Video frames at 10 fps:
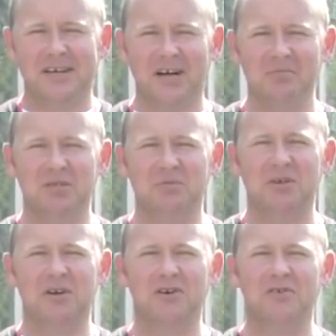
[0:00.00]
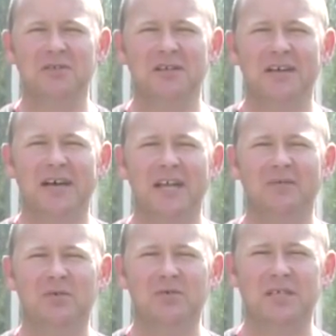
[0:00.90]
I'm Tom Cole, Head of
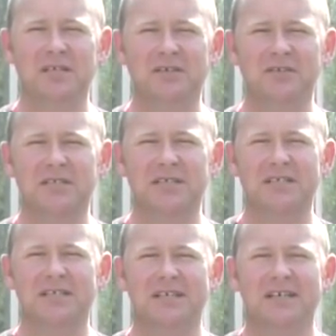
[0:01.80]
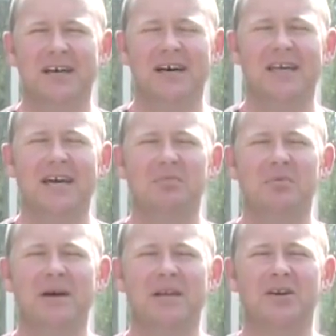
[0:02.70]
Horticulture at Capel
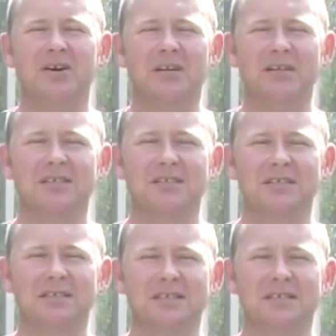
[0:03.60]
Manor College.